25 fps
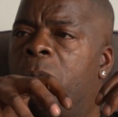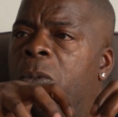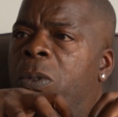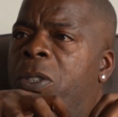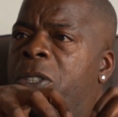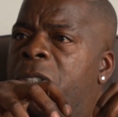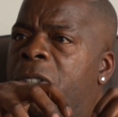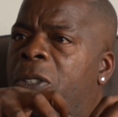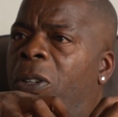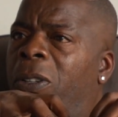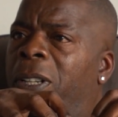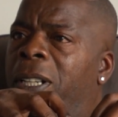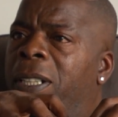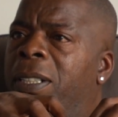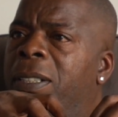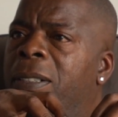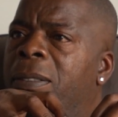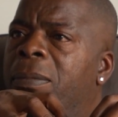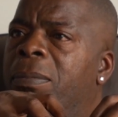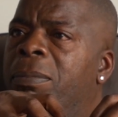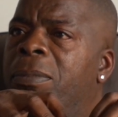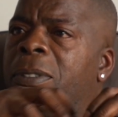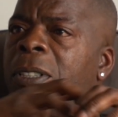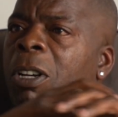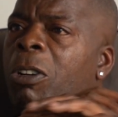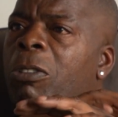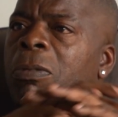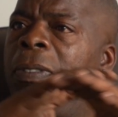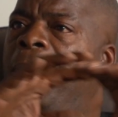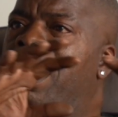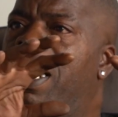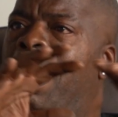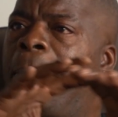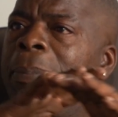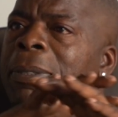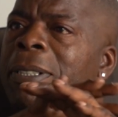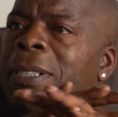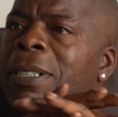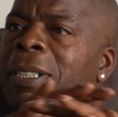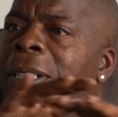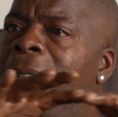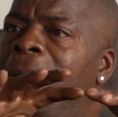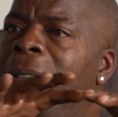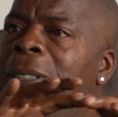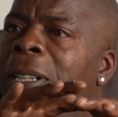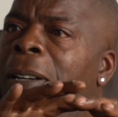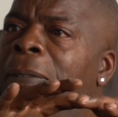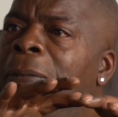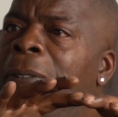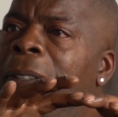were solid, no relapsing, no
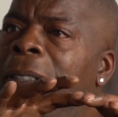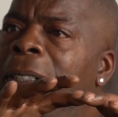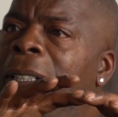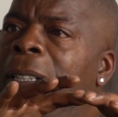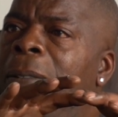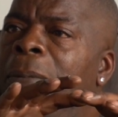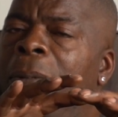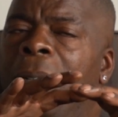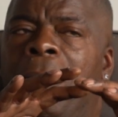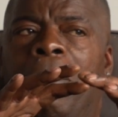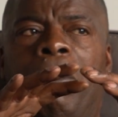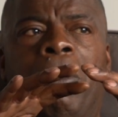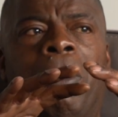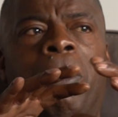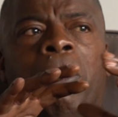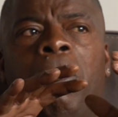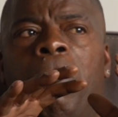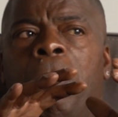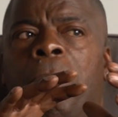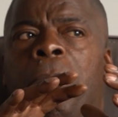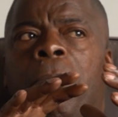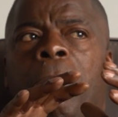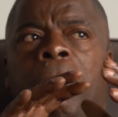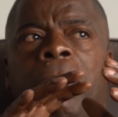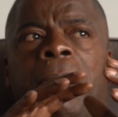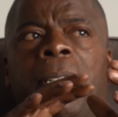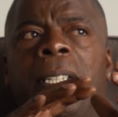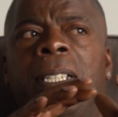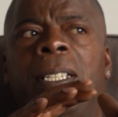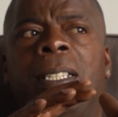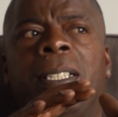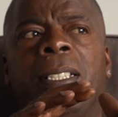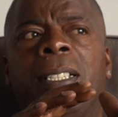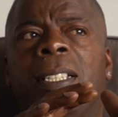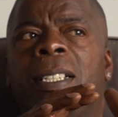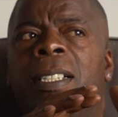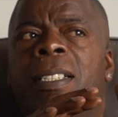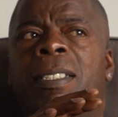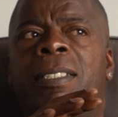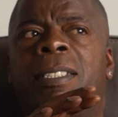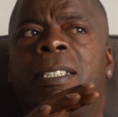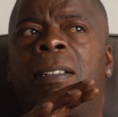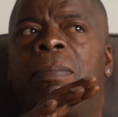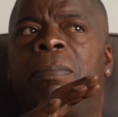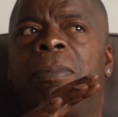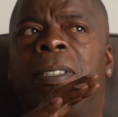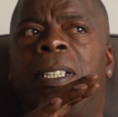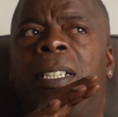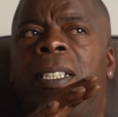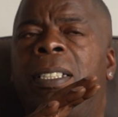nothing, and we were all probably
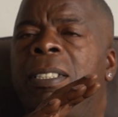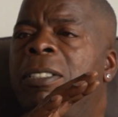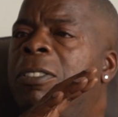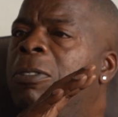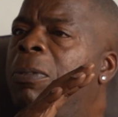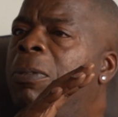17,